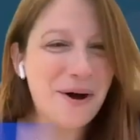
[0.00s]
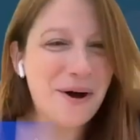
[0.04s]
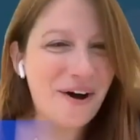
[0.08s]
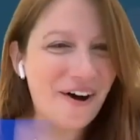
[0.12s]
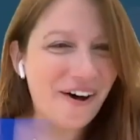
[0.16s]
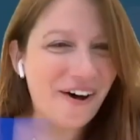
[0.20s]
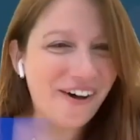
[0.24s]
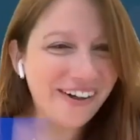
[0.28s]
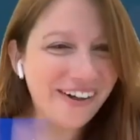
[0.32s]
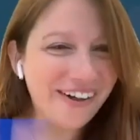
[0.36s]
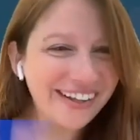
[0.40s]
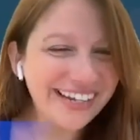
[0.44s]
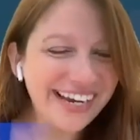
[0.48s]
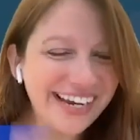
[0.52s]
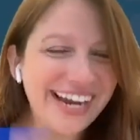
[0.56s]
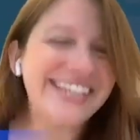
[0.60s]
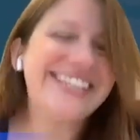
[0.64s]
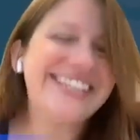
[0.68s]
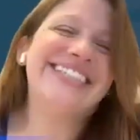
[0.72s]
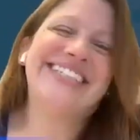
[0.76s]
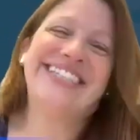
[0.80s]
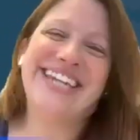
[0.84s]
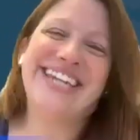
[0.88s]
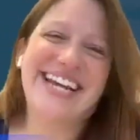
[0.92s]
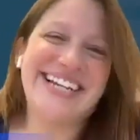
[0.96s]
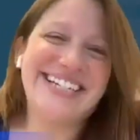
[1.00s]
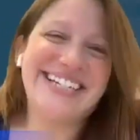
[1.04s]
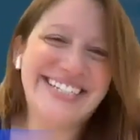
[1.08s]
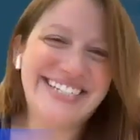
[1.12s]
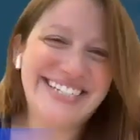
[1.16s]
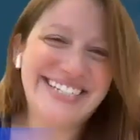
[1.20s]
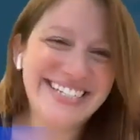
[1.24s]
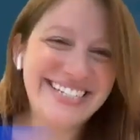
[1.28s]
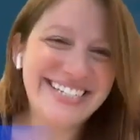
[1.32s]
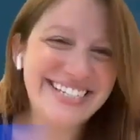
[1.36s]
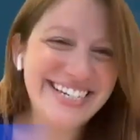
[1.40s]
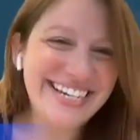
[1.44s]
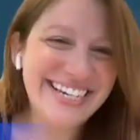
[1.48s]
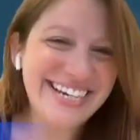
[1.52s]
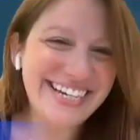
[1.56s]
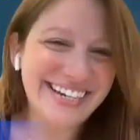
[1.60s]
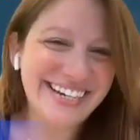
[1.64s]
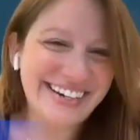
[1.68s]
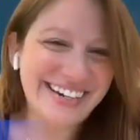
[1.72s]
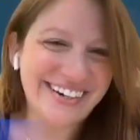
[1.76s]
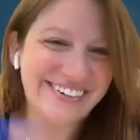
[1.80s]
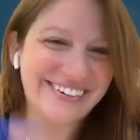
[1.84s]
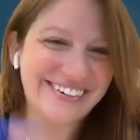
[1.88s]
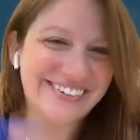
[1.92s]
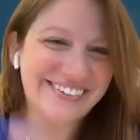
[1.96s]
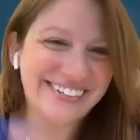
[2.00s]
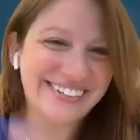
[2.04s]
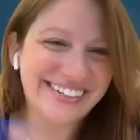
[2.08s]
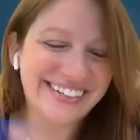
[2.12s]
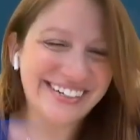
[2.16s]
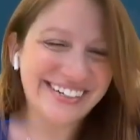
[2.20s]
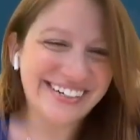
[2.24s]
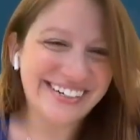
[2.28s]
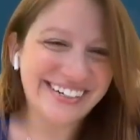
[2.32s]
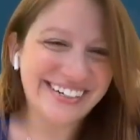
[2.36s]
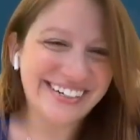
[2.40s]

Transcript: Paul. It's nice to see you.